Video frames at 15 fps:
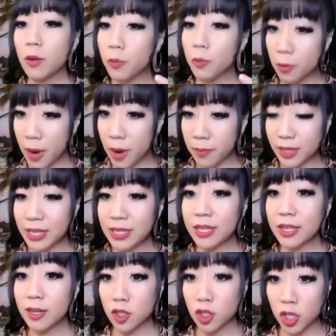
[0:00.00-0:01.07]
Remember, I did
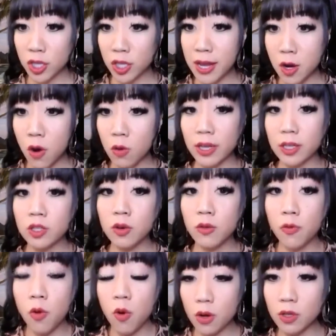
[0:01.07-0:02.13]
say there's a genetic coding. So
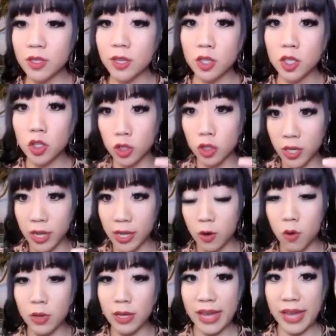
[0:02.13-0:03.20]
of course, there's a certain genetic
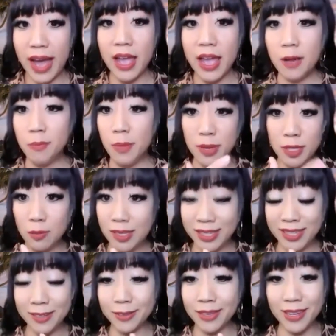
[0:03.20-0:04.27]
coding that maybe someone
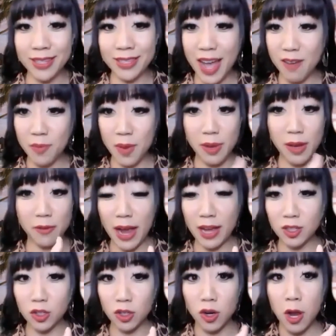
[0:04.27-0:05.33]
still does have maybe a
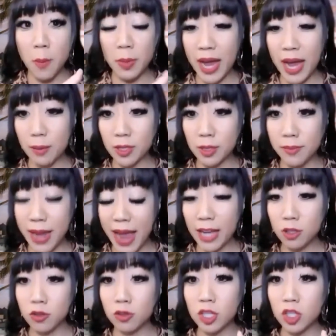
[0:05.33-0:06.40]
faster metabolism
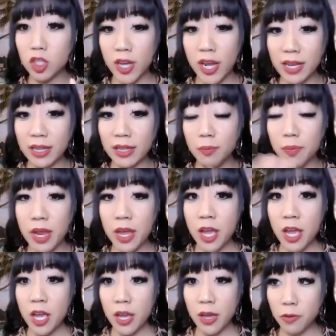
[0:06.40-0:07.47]
naturally, genetically. But
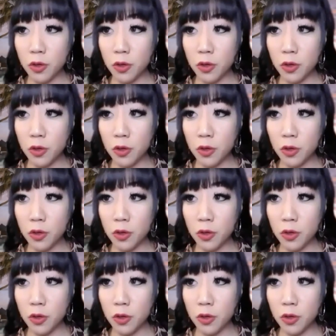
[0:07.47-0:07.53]
if